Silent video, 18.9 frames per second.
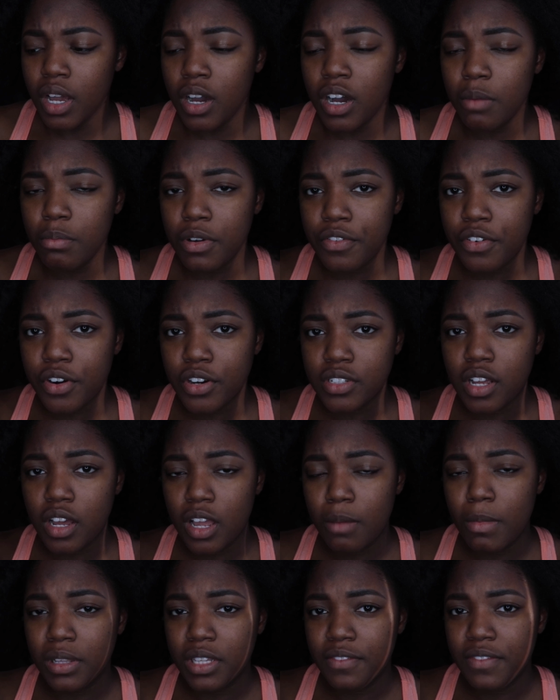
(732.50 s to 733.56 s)
of her
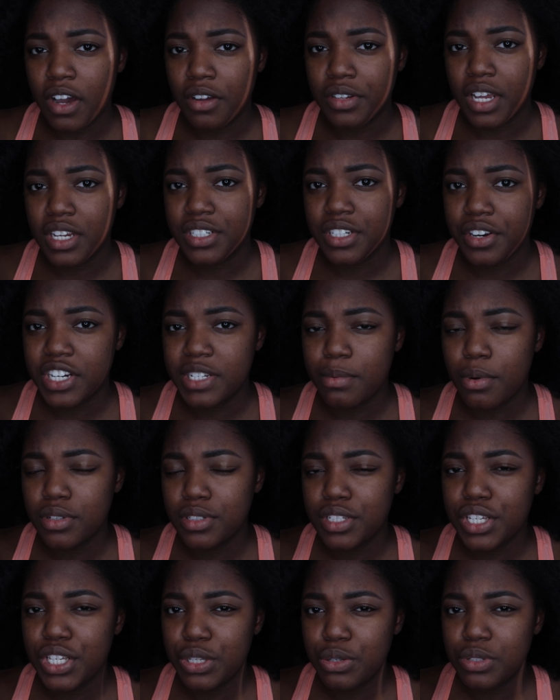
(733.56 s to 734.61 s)
talking about the foundation, you're
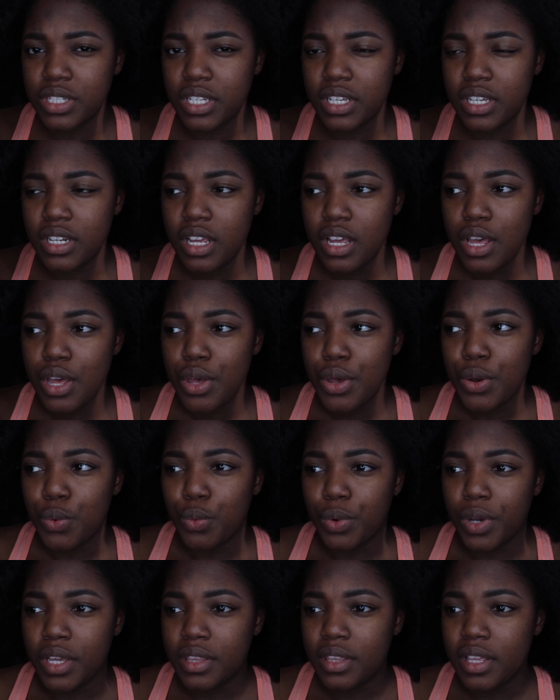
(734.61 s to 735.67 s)
supposed to use it
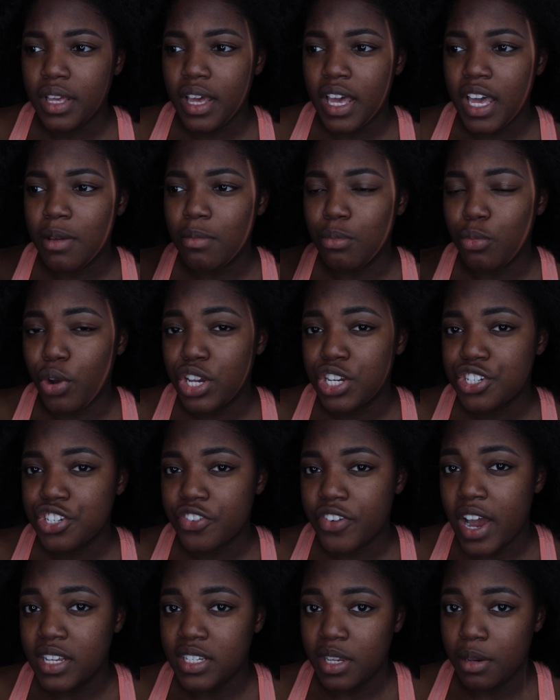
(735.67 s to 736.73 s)
with a
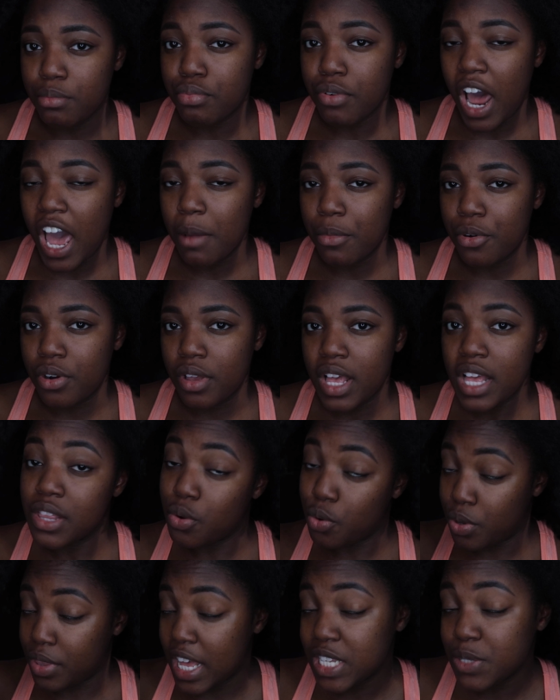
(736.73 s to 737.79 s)
moisturizing primer,
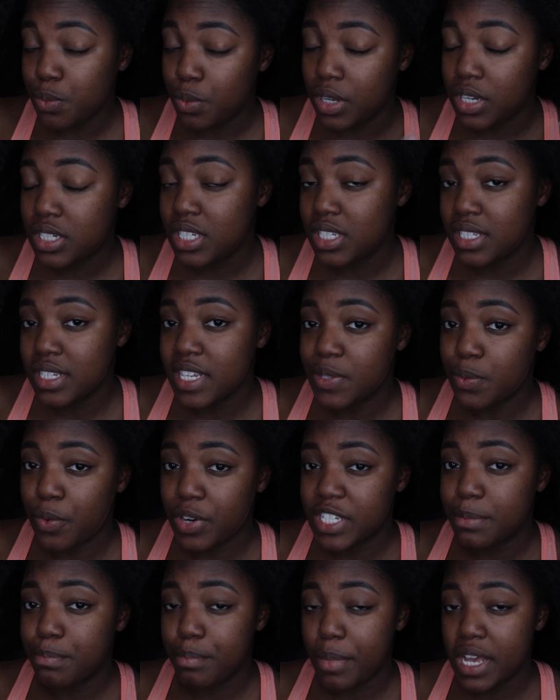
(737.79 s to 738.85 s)
or that's what she says
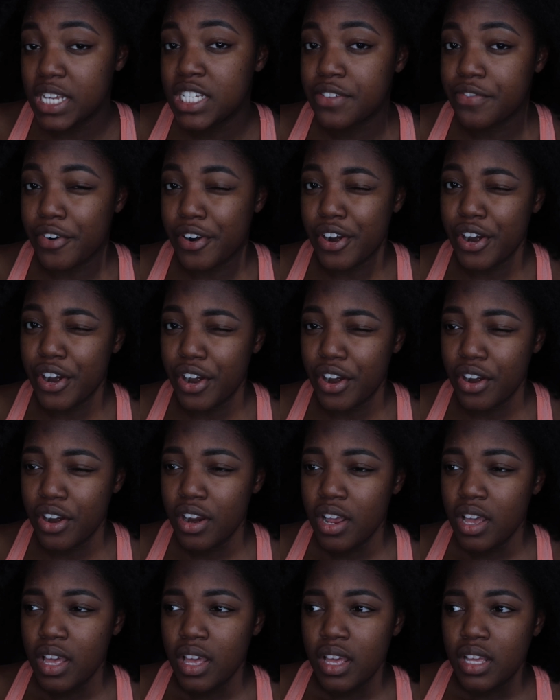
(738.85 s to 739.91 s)
works best for her.
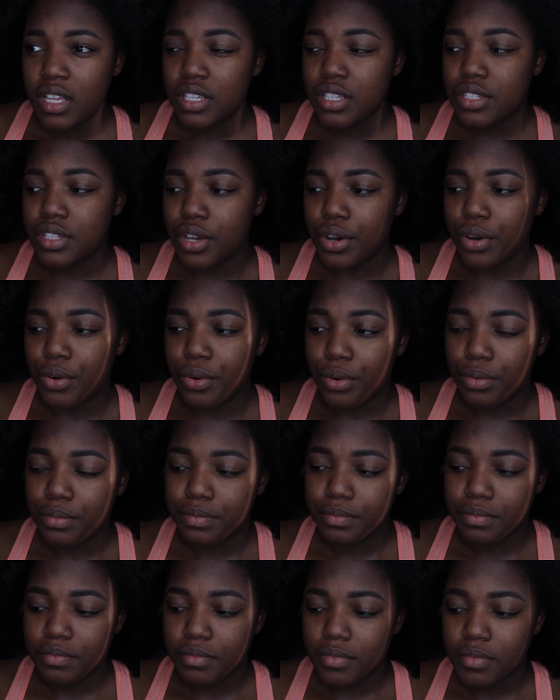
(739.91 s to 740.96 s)
So
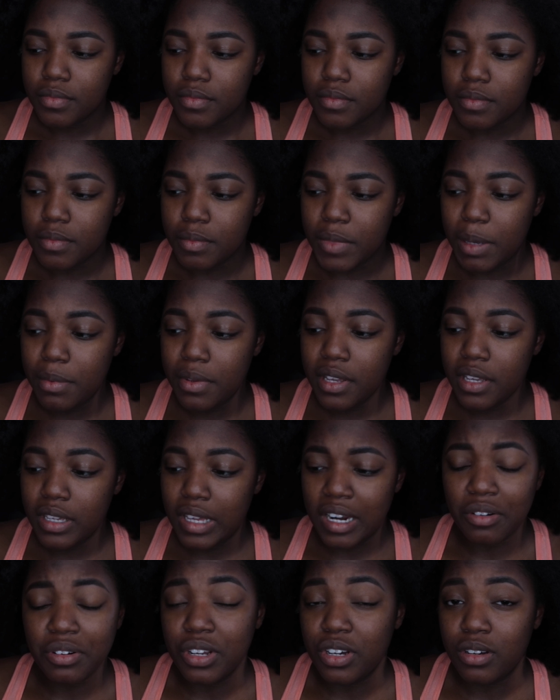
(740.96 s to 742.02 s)
maybe,
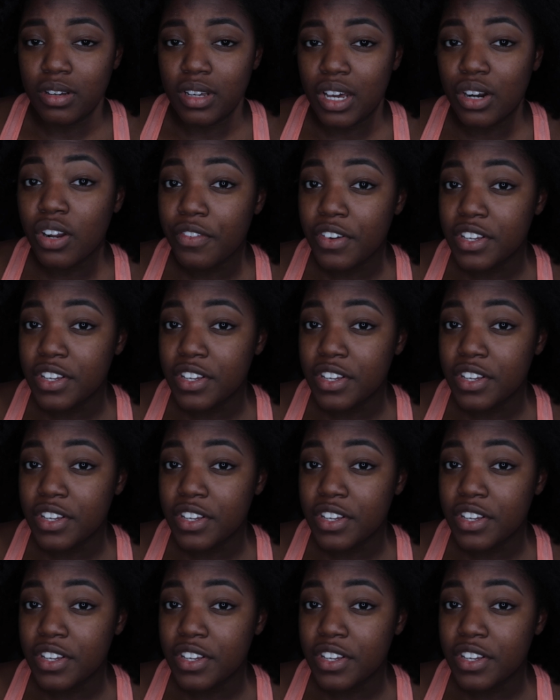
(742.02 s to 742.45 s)
I don't know